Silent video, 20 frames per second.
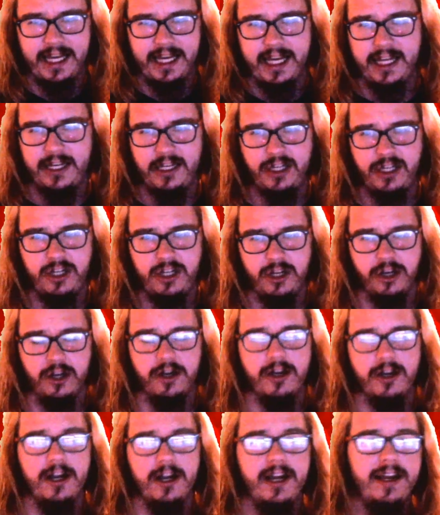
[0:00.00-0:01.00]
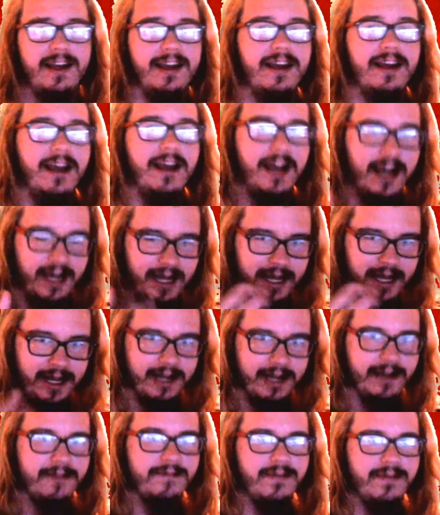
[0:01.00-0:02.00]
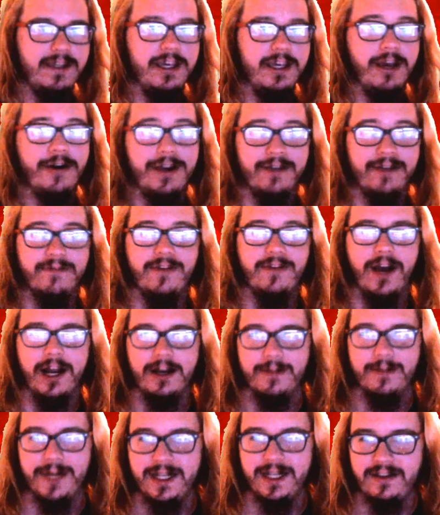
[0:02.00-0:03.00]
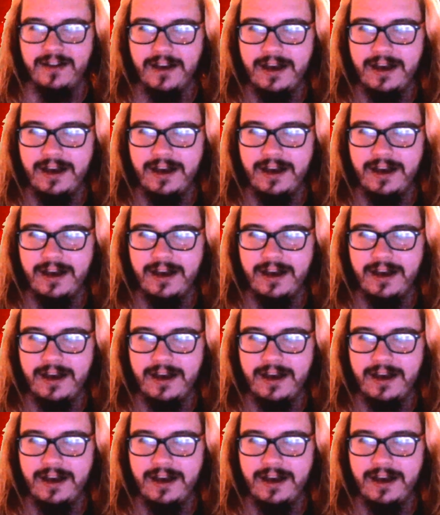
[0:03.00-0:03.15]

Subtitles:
in your, environment.